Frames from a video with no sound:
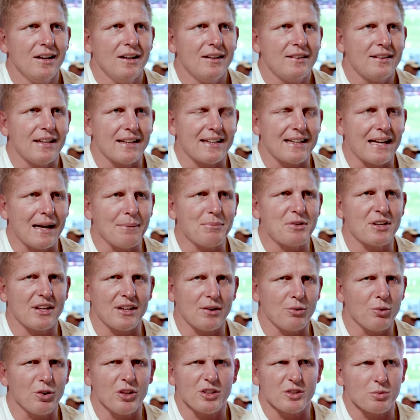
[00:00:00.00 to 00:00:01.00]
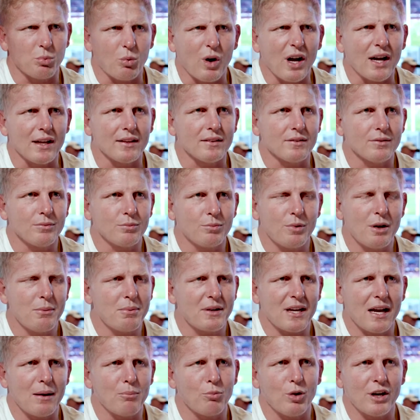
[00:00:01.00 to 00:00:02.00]
that come together. We're as one. We
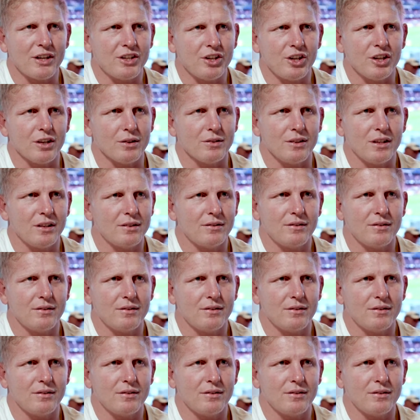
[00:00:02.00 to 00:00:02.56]
become one unit.